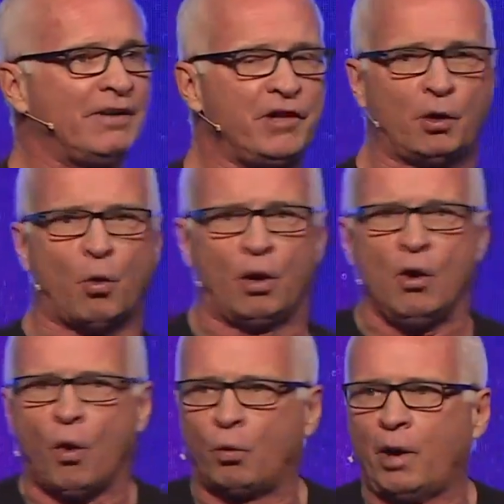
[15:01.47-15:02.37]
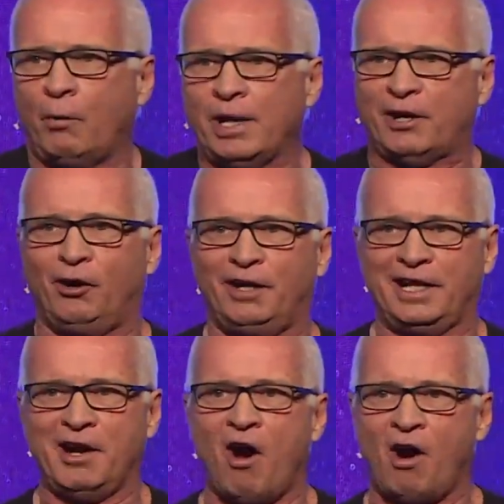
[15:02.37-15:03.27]
there, or where we
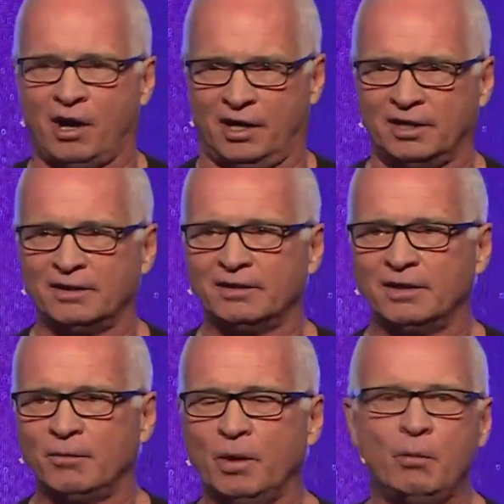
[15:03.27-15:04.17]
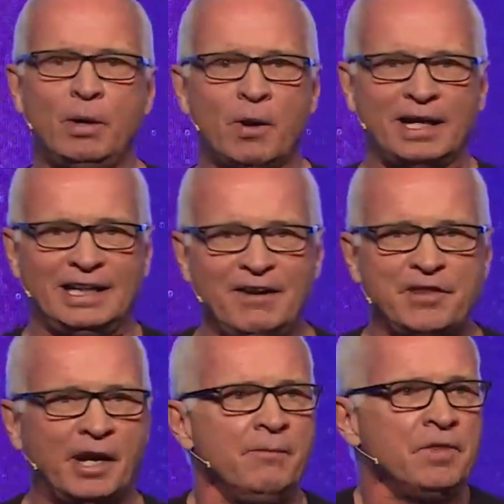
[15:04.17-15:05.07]
currently are. We want to live
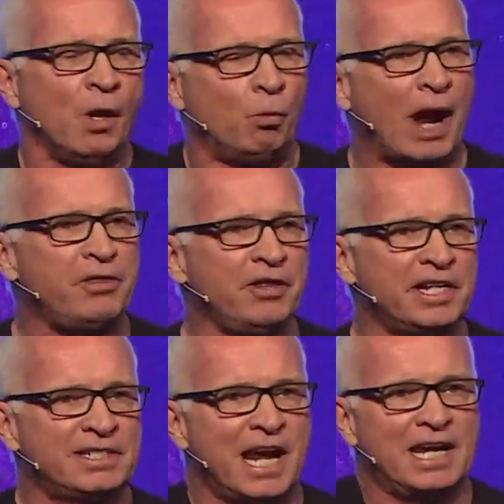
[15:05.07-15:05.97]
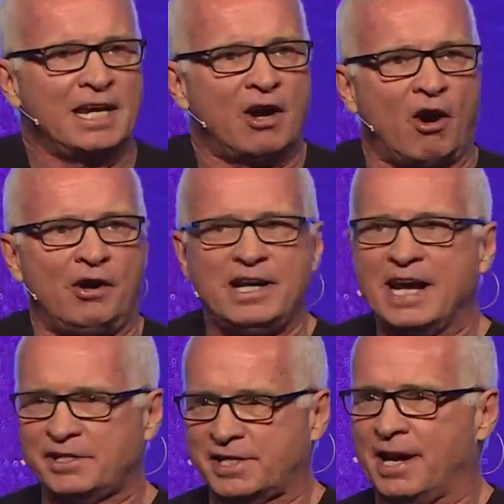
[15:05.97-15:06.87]
there rather than taking our
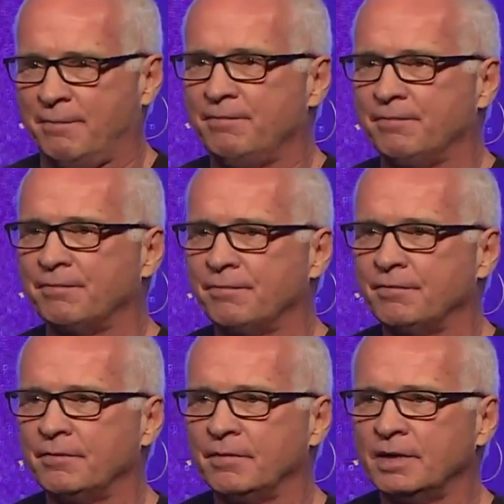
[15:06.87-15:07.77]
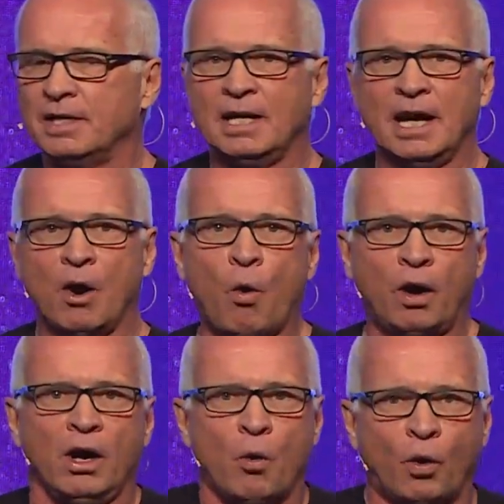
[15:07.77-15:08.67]
next step.
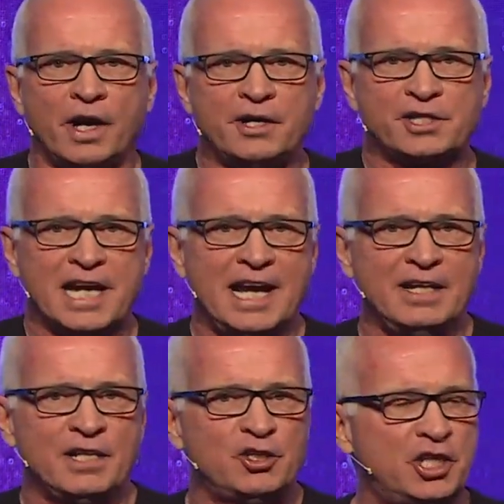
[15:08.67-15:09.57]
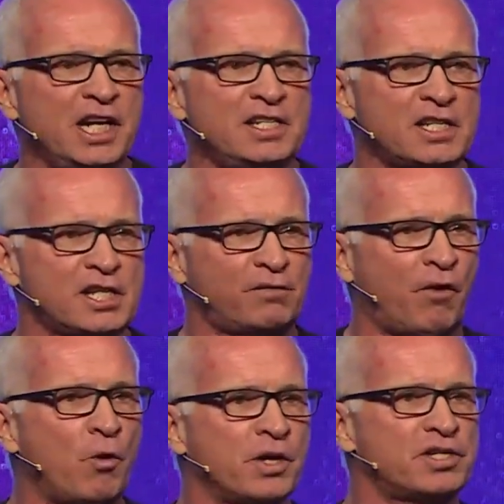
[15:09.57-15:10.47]
Or understanding that Jesus is
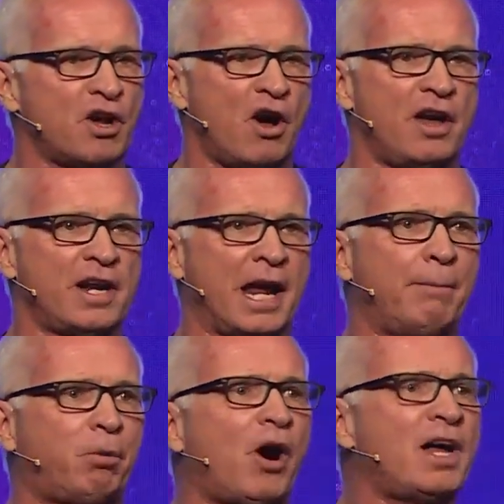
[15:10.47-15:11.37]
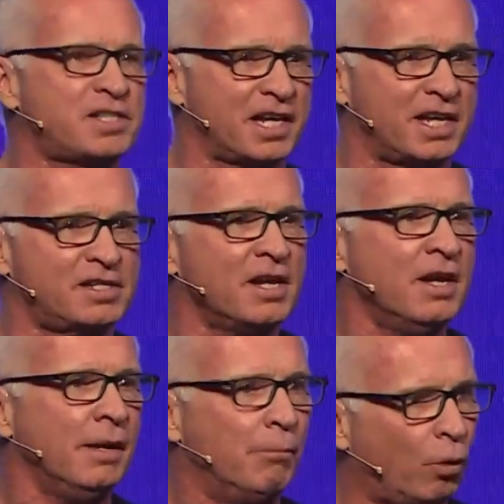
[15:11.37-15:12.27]
focused on a process
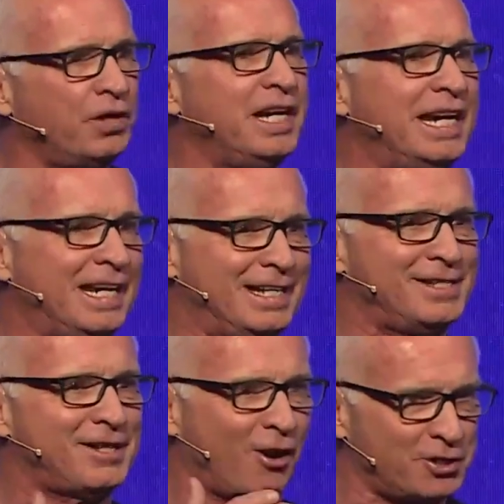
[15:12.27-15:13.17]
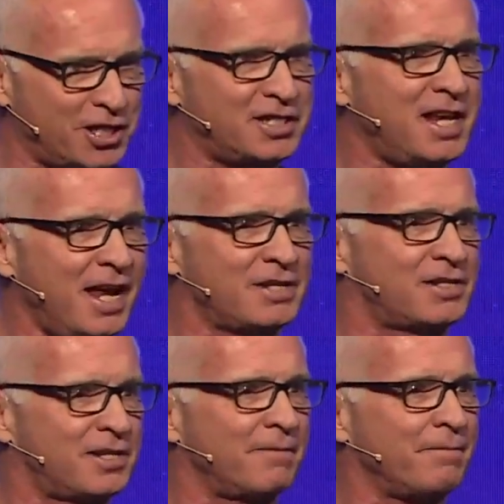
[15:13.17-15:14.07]
more than he is our success.